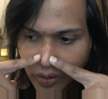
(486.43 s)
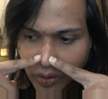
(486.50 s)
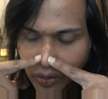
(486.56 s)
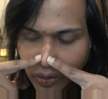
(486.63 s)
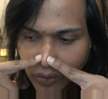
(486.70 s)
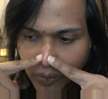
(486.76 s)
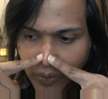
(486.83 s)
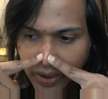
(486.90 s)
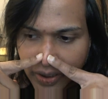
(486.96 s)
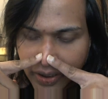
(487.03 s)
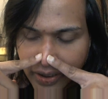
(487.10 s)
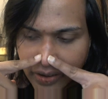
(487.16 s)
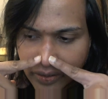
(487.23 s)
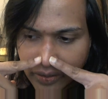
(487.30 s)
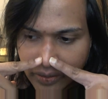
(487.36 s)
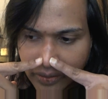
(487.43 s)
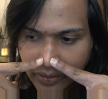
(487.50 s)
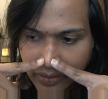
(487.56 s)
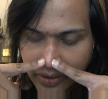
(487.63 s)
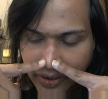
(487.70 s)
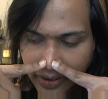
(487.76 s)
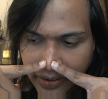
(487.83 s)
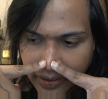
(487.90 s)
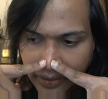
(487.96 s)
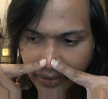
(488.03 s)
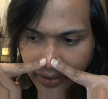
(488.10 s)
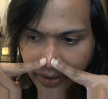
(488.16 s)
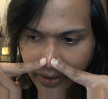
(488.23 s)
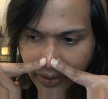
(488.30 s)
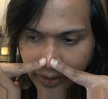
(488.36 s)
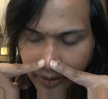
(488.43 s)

owe money to Centrelink,